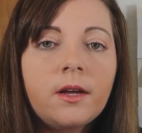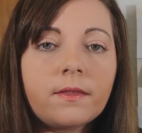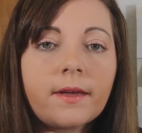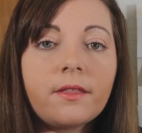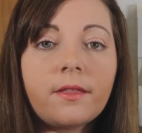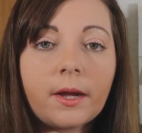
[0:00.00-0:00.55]

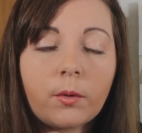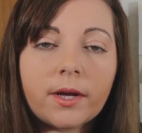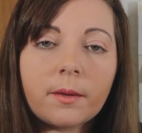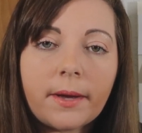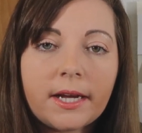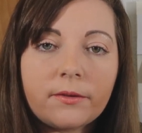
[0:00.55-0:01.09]
that they will
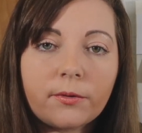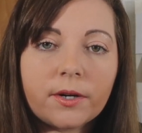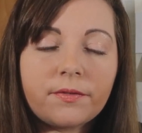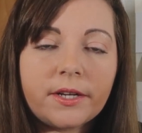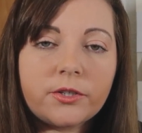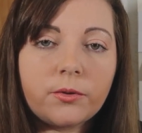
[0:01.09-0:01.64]
get paid for
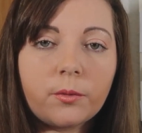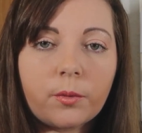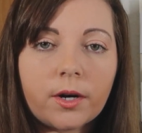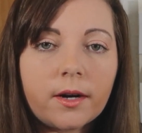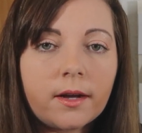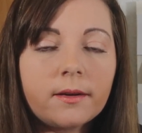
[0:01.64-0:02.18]
if they do the
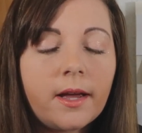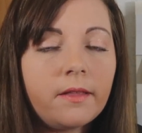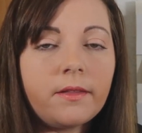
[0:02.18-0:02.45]
work,